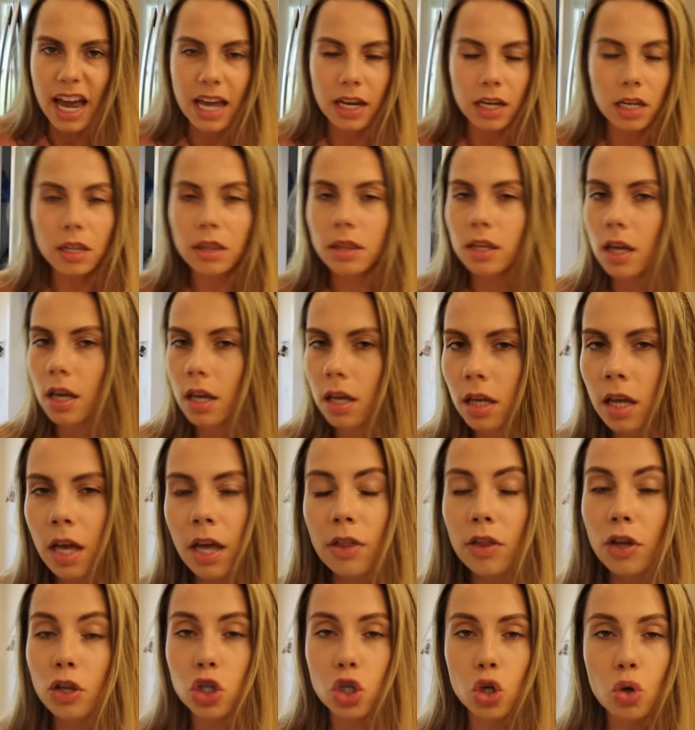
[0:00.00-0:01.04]
Anything
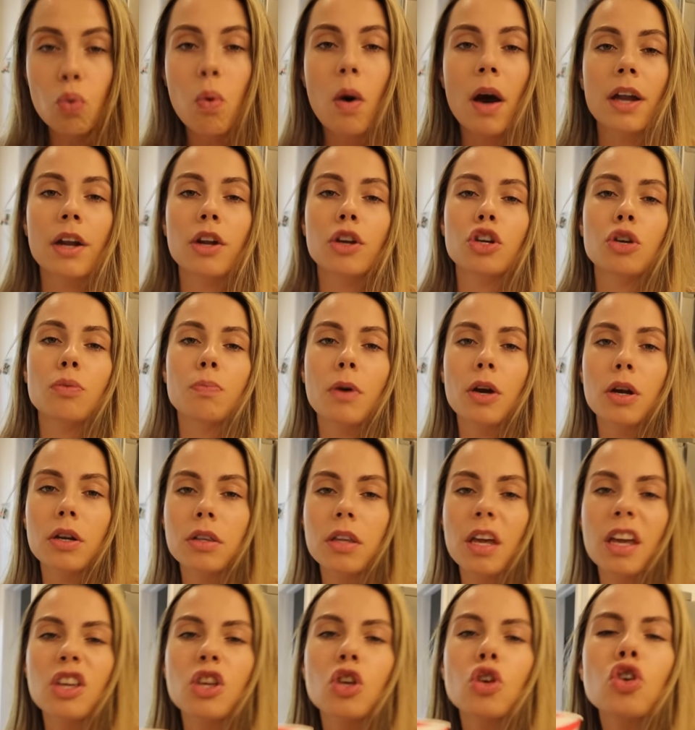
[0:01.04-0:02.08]
that you want on your
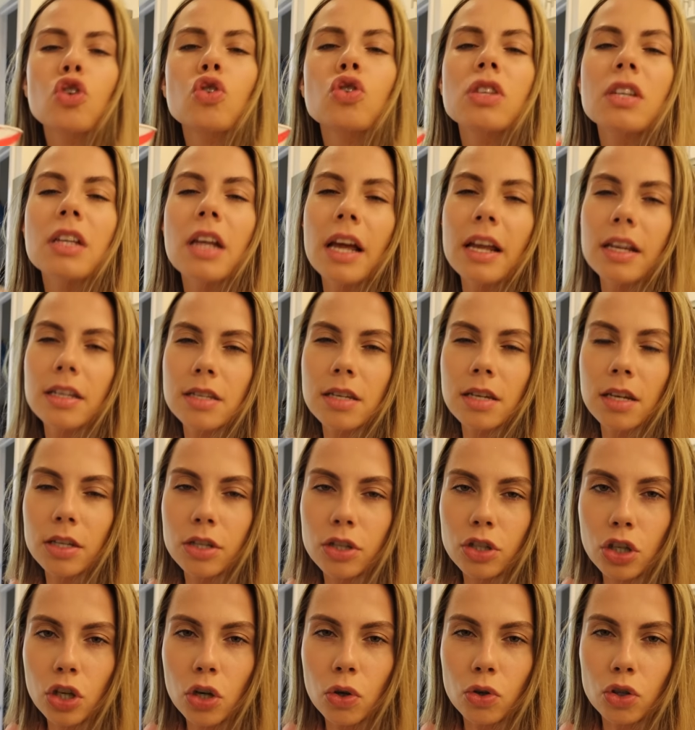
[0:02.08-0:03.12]
birthday, you use it as the
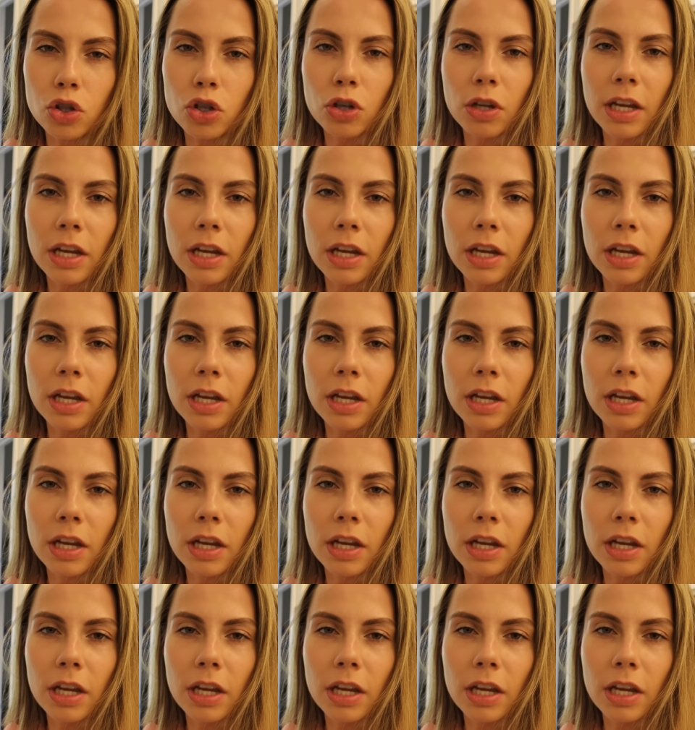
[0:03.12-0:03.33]
excuse.